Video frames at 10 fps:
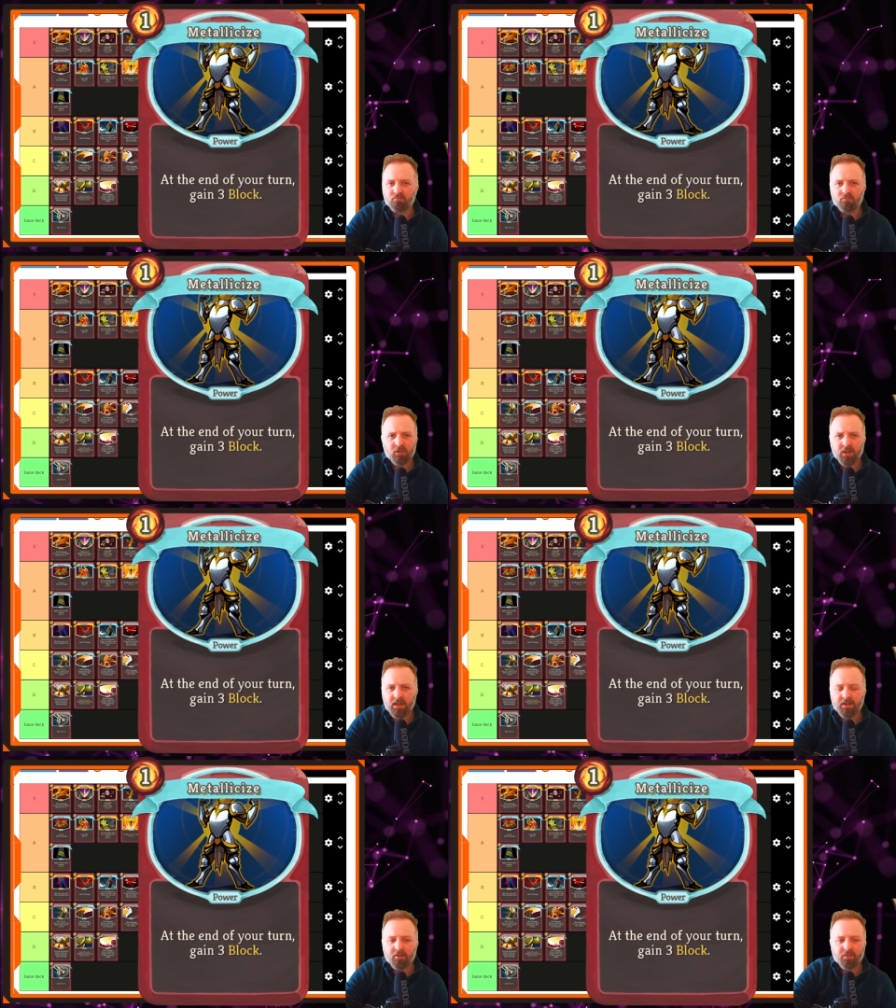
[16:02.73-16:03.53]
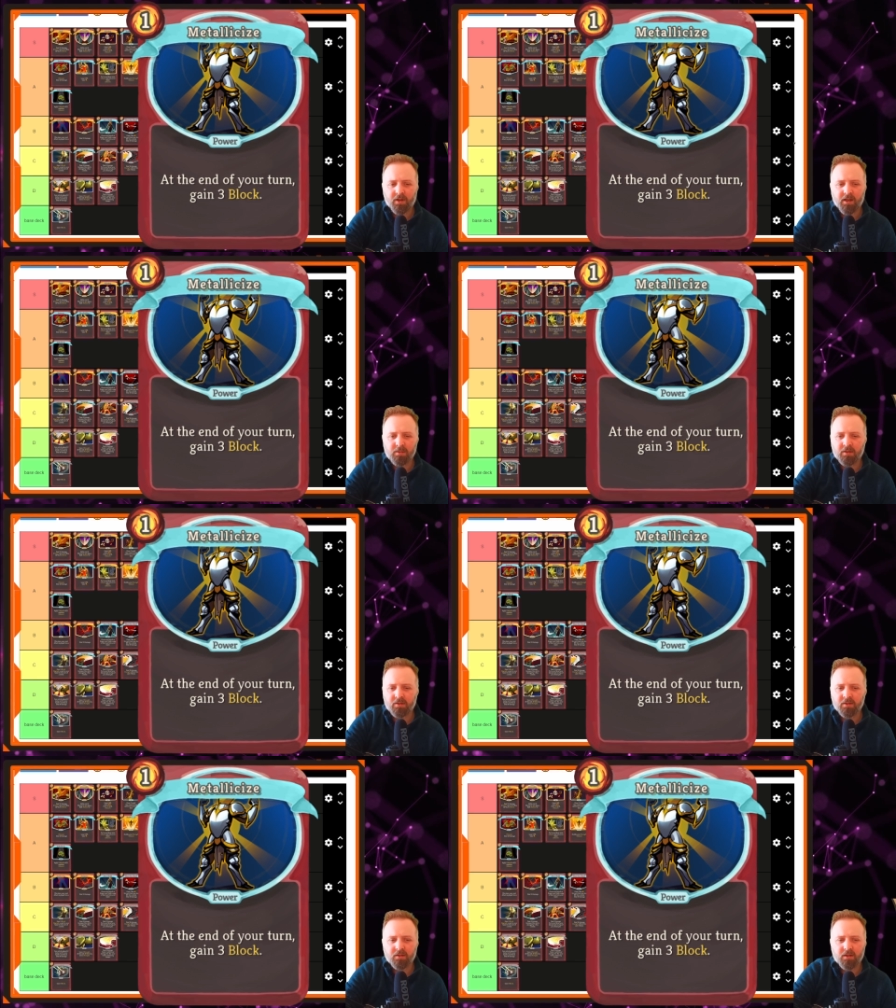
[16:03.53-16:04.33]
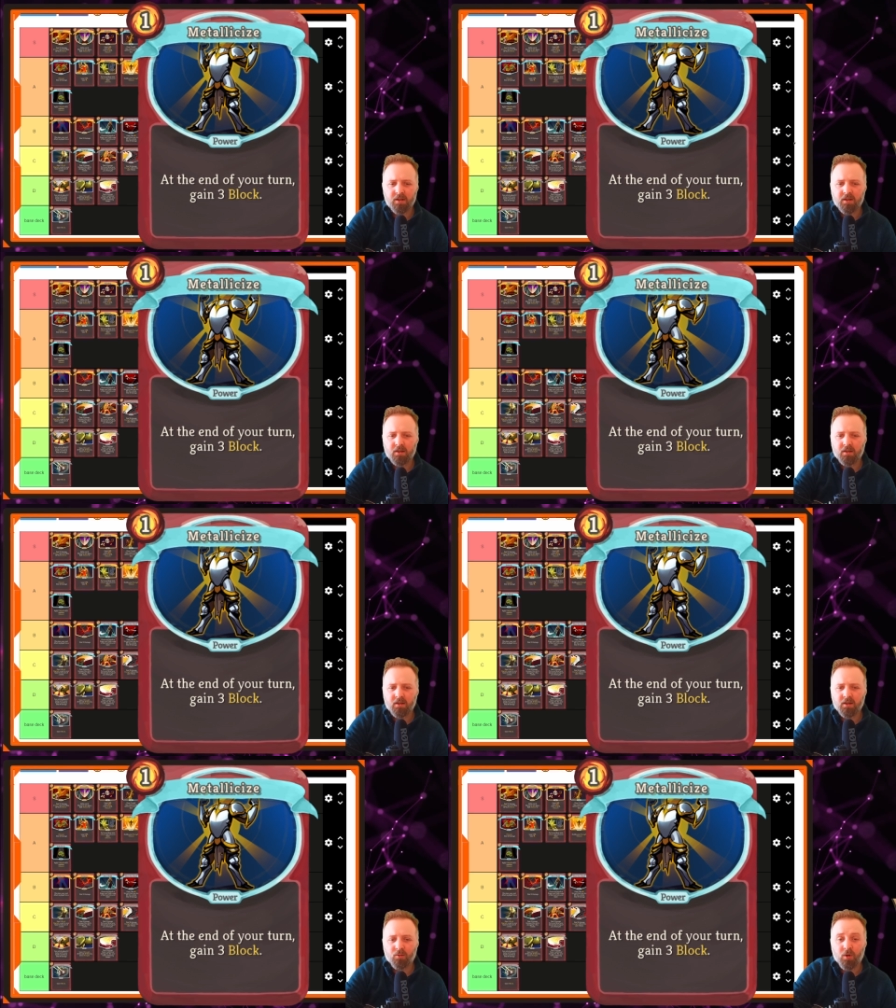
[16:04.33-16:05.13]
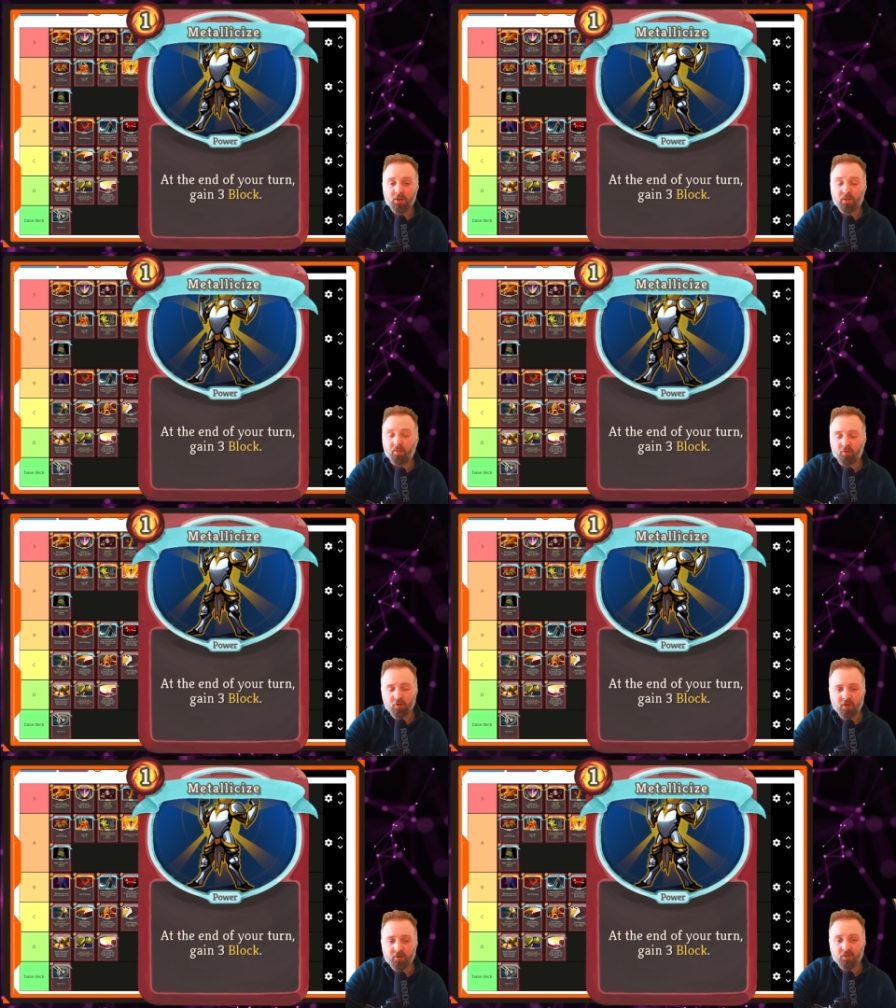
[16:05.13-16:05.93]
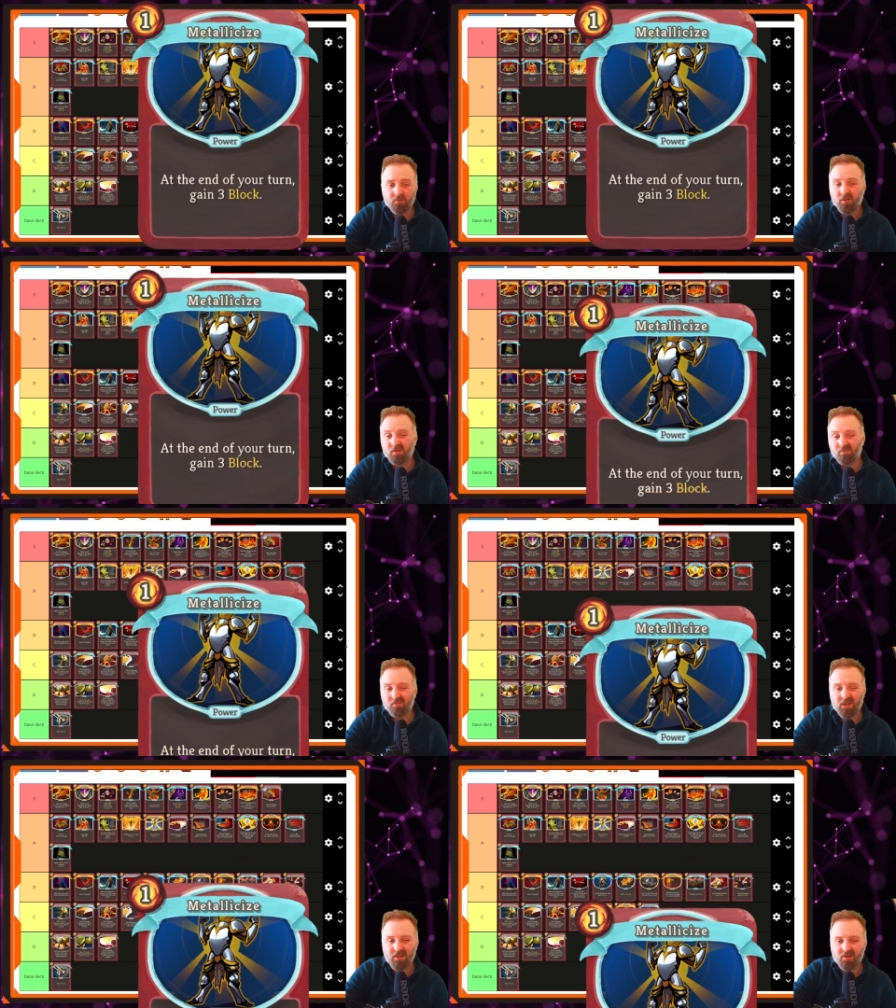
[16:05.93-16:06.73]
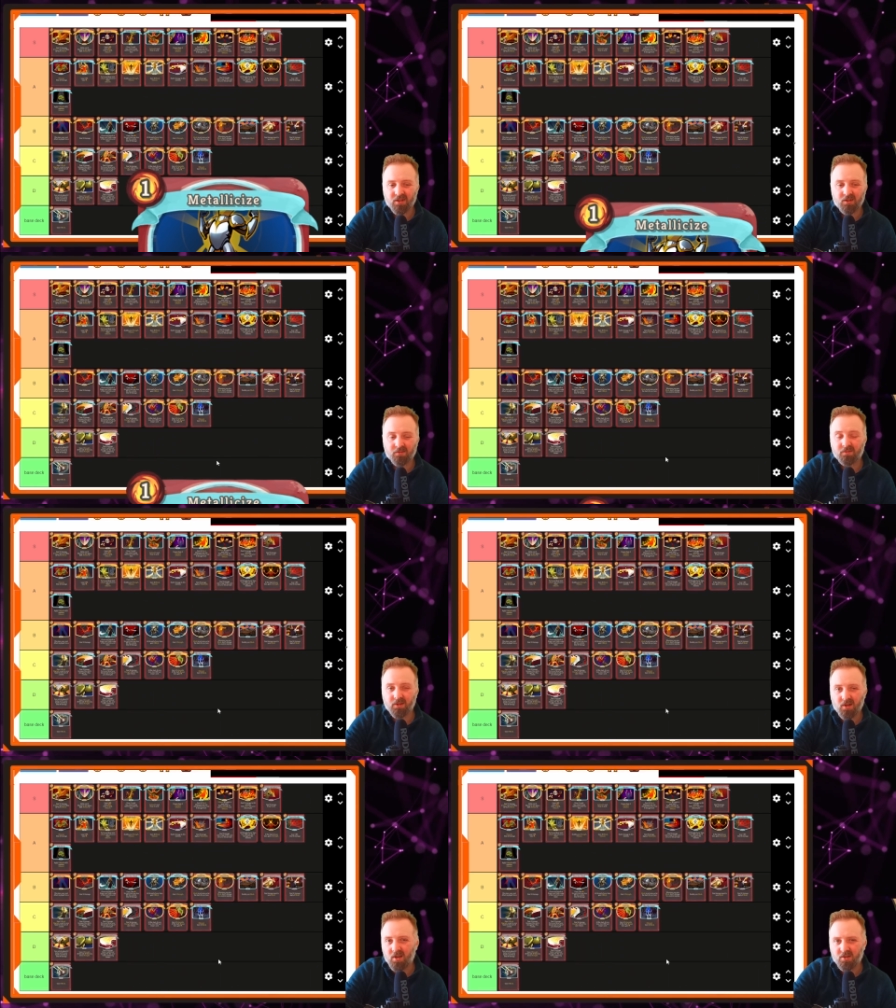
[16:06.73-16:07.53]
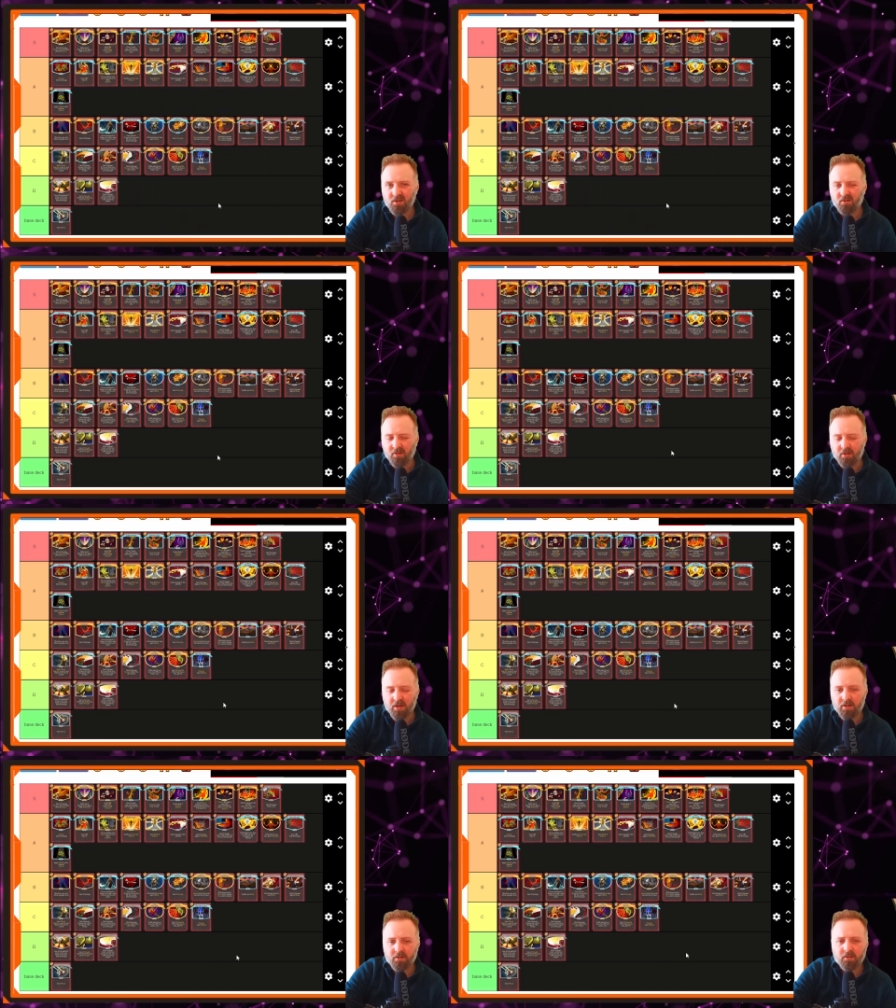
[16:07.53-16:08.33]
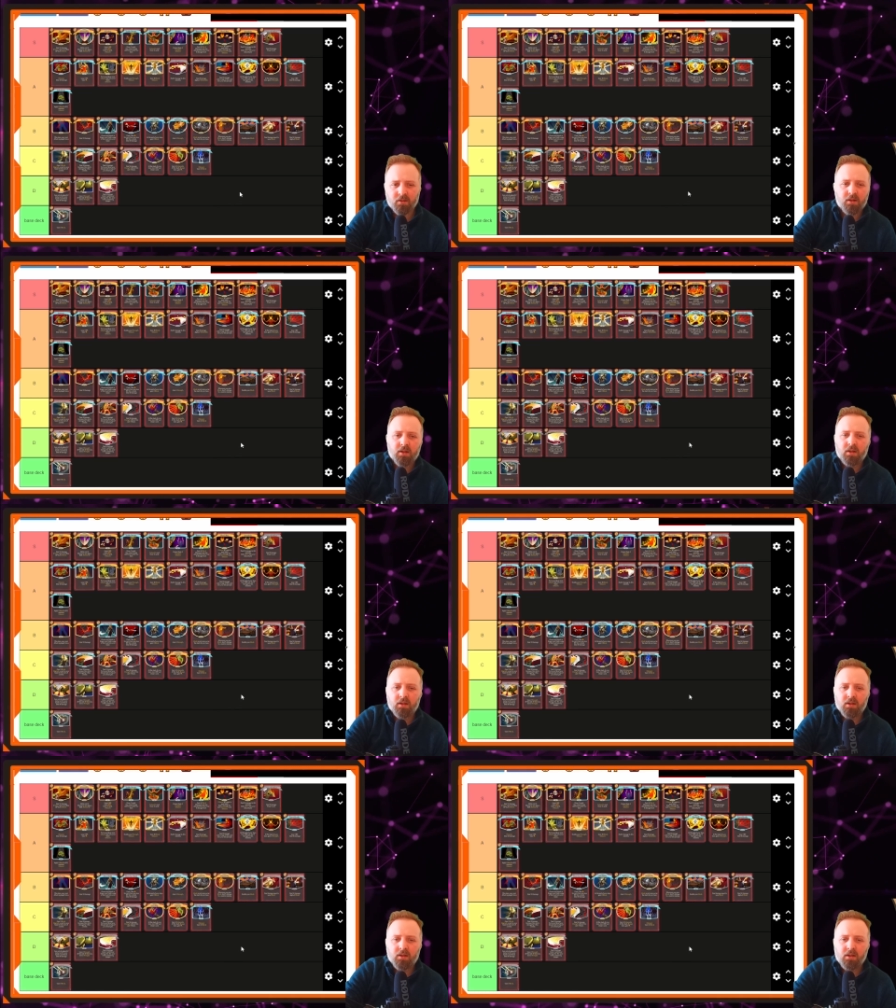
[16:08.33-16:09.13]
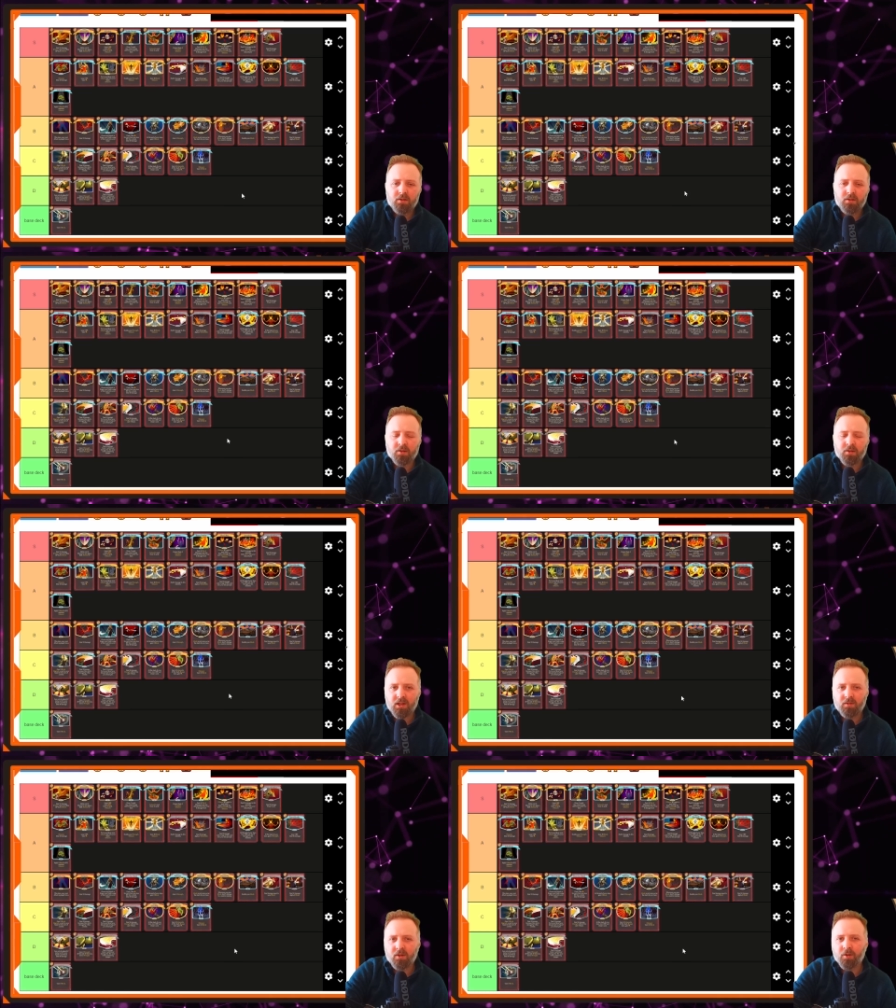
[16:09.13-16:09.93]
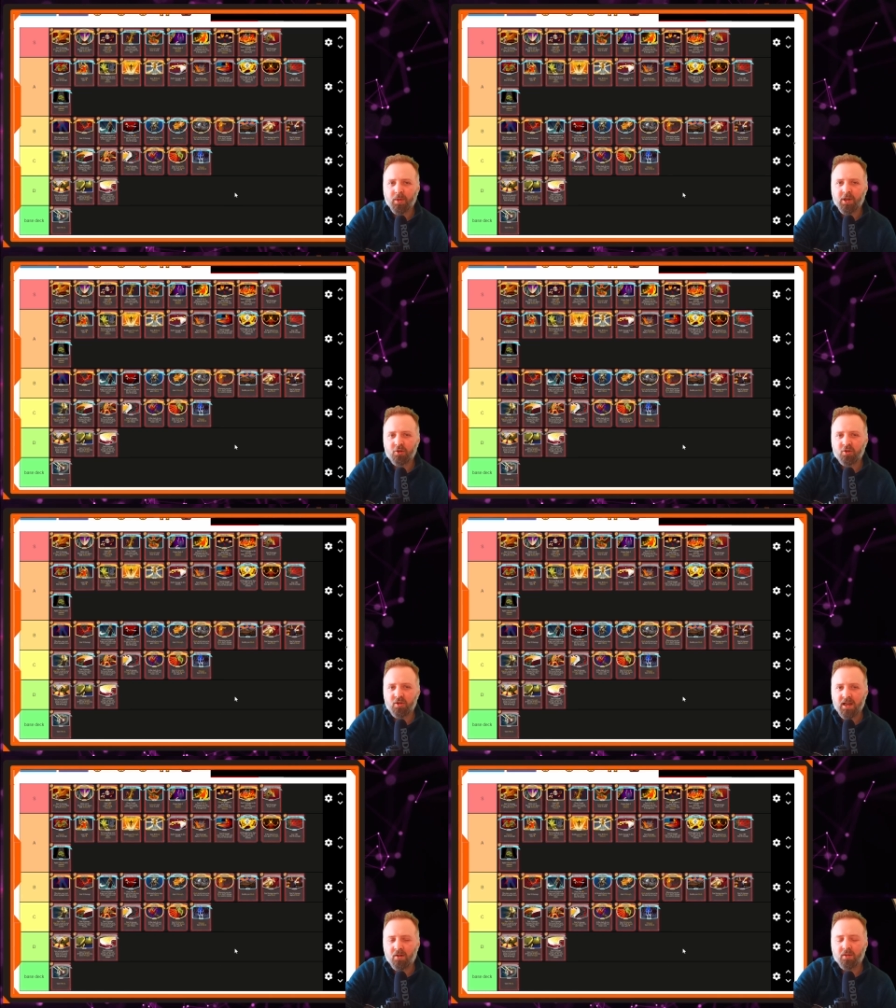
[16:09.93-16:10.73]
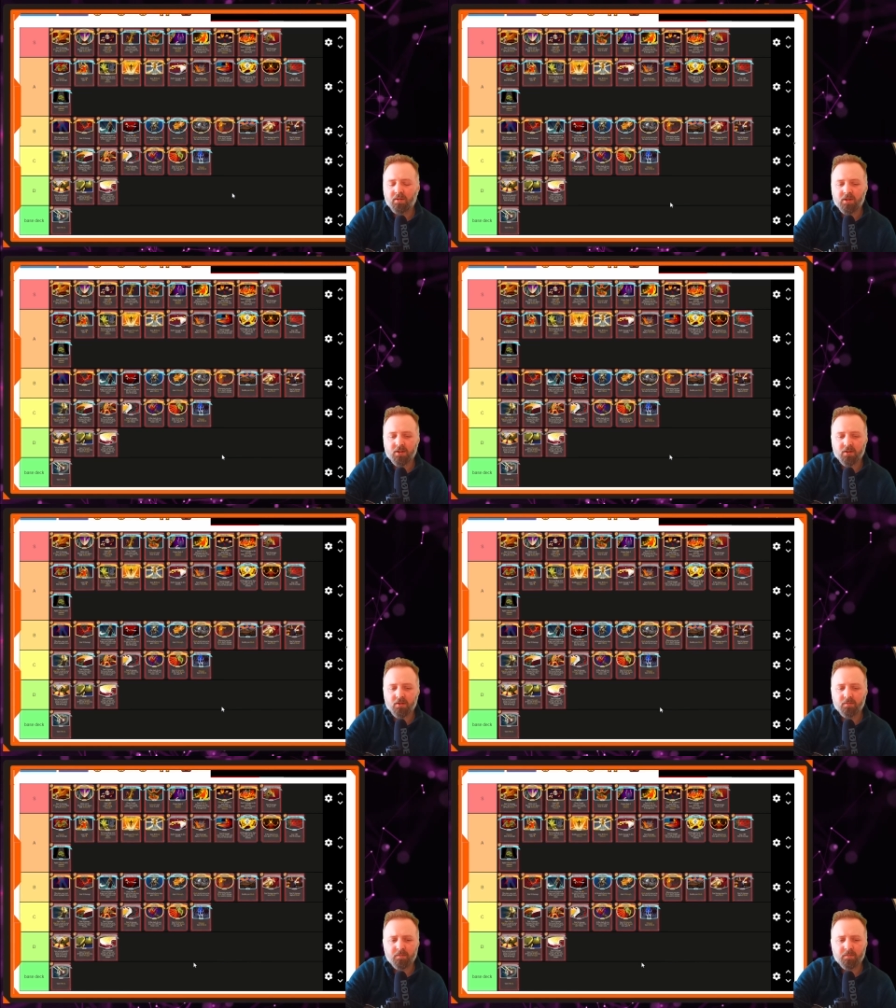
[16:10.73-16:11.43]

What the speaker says: lay it down and forget about it. Works well with Juggernaut, but by itself, it's still a good card. It's still going to save you a good bit of health every turn.